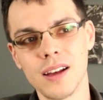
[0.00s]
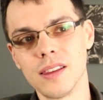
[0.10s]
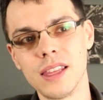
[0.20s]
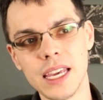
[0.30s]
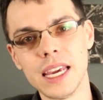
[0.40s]

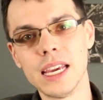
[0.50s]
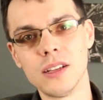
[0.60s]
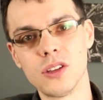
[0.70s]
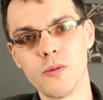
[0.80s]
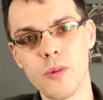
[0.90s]

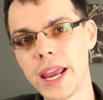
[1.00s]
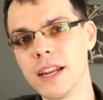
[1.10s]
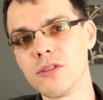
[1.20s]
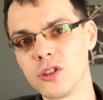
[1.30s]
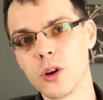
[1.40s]
The
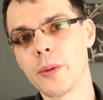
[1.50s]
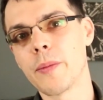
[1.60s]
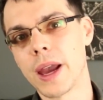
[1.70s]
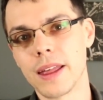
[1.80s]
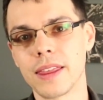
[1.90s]
Reign of
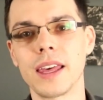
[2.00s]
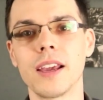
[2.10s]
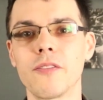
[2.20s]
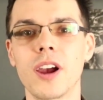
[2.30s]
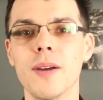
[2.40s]
Superman
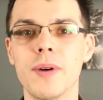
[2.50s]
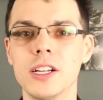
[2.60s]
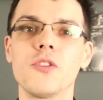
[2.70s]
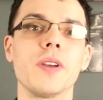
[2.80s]
thing very much